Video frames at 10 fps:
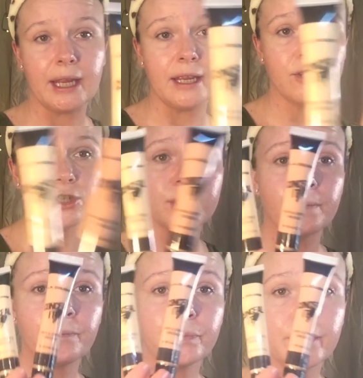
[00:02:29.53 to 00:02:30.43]
each
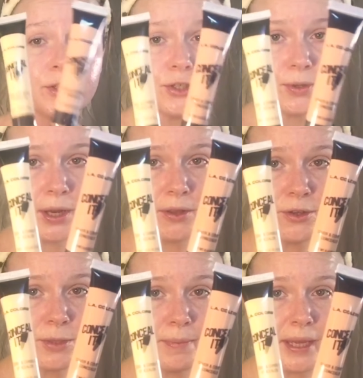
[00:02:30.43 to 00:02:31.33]

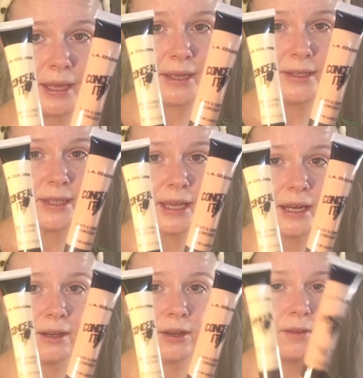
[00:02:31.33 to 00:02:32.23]
$2 a piece, and
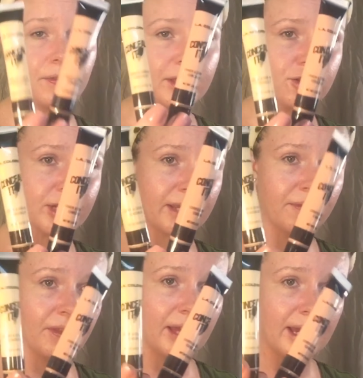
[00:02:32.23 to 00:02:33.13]
I got the
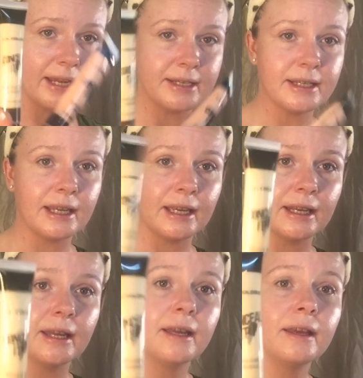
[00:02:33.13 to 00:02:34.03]
shade light
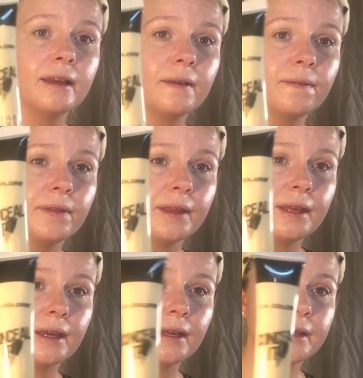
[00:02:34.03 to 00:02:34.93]
in the